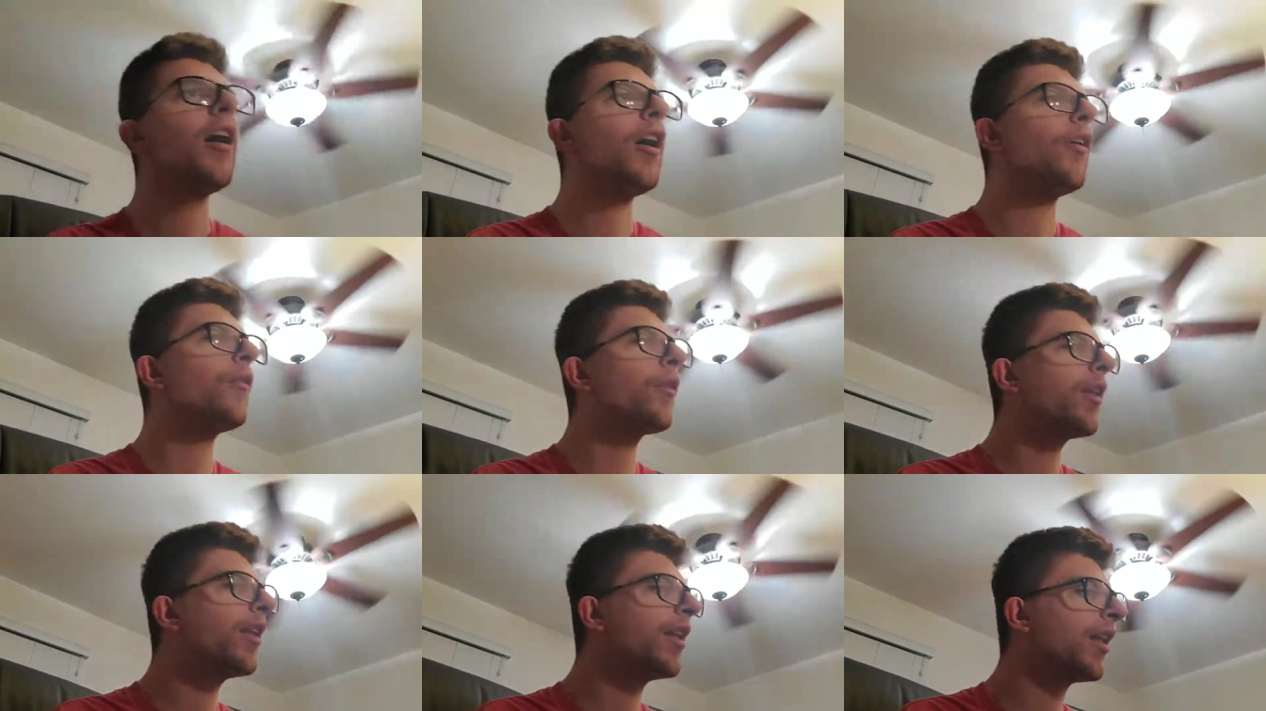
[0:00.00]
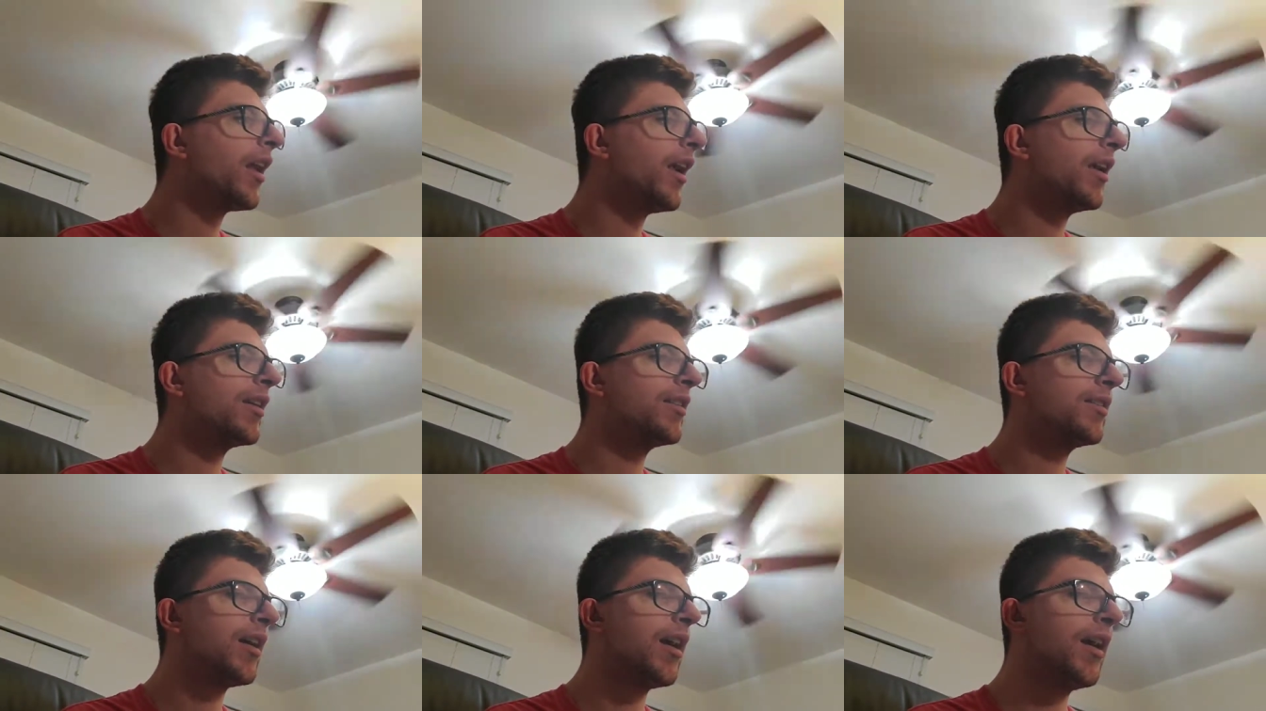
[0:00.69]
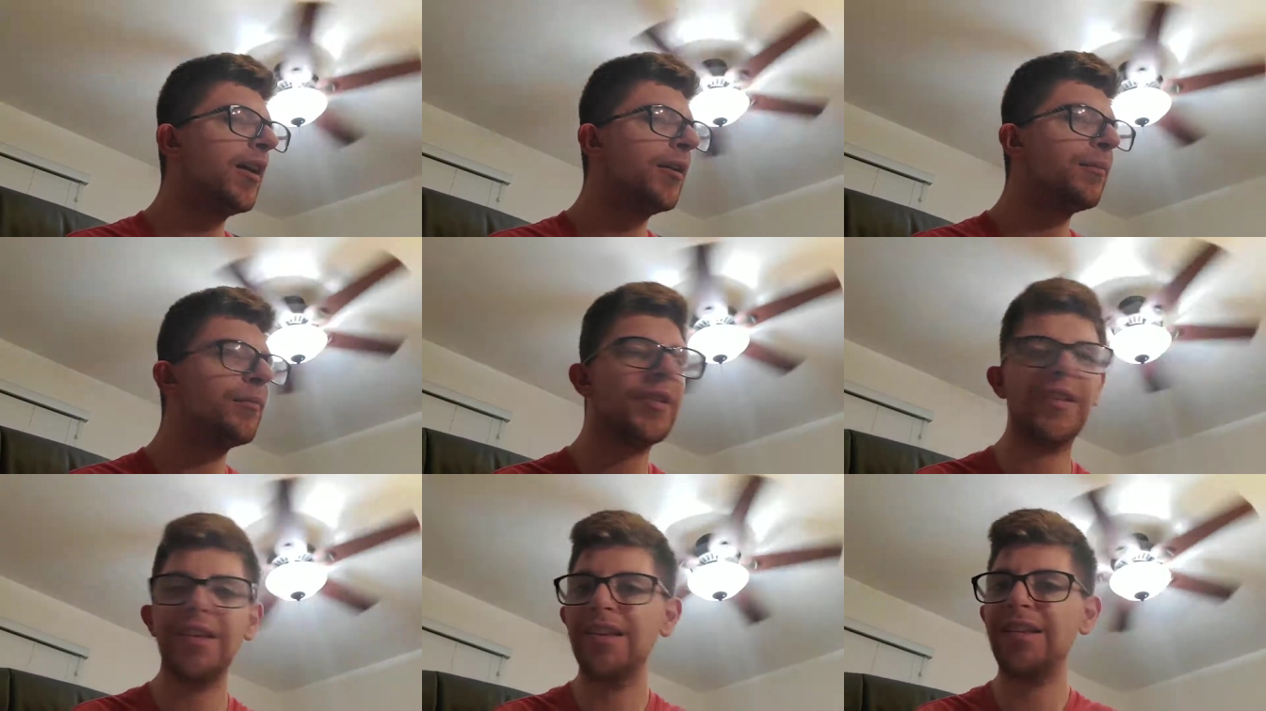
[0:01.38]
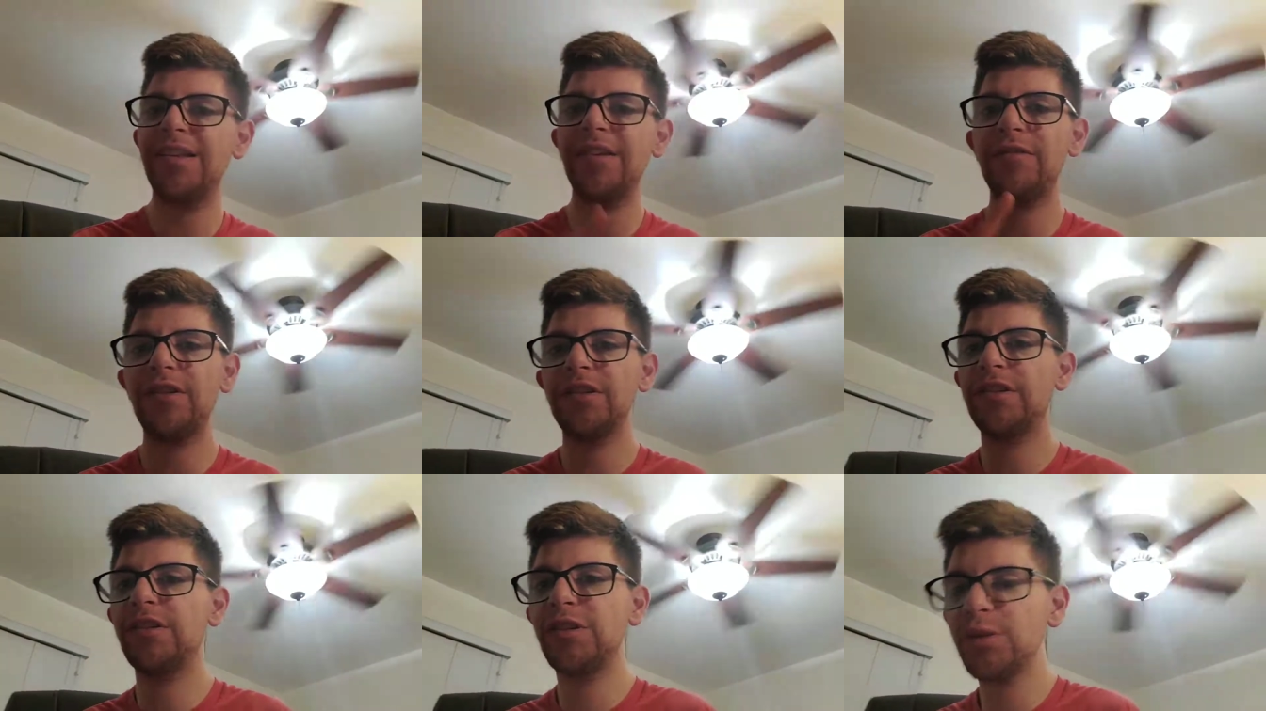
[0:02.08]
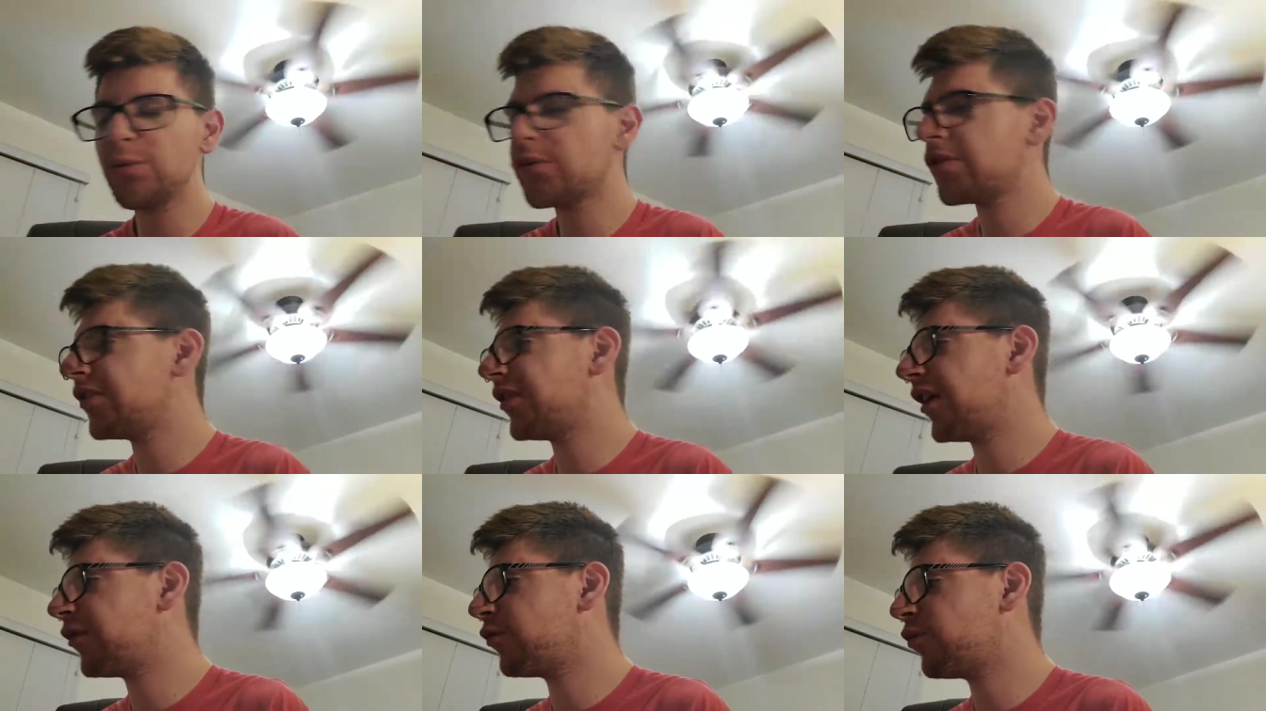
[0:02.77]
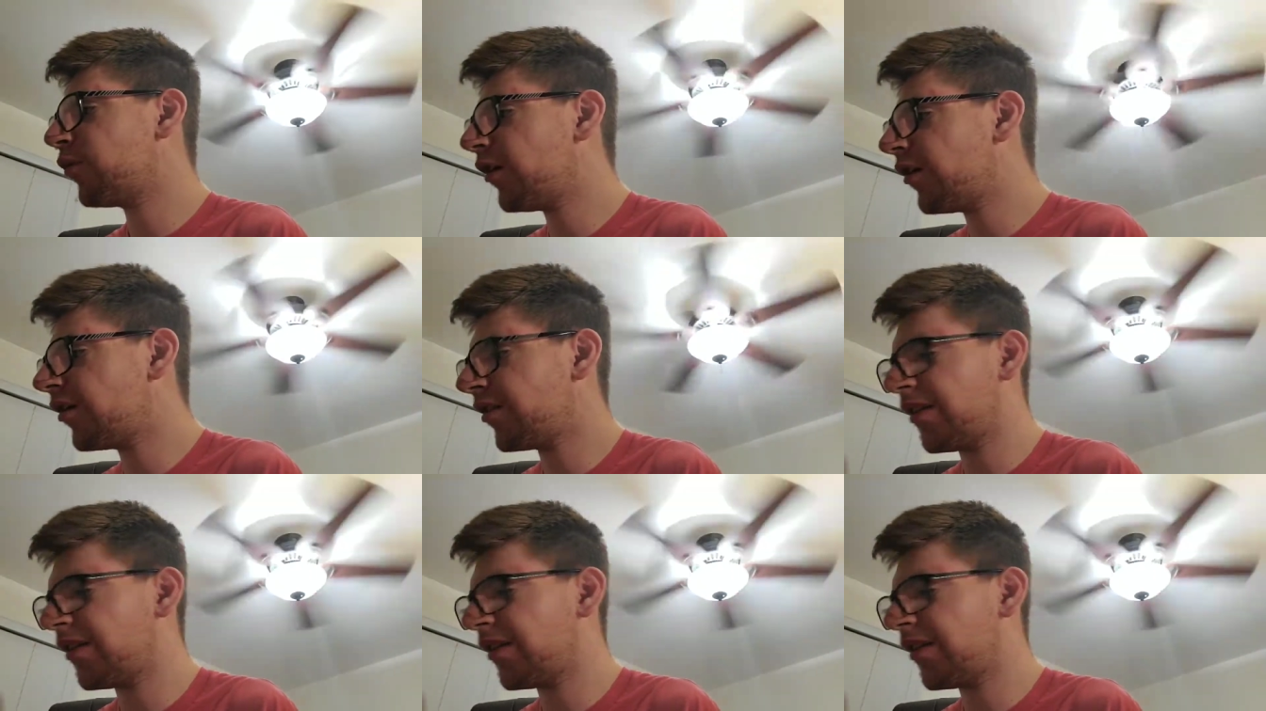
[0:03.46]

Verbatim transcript: I really liked um, the different suits as well.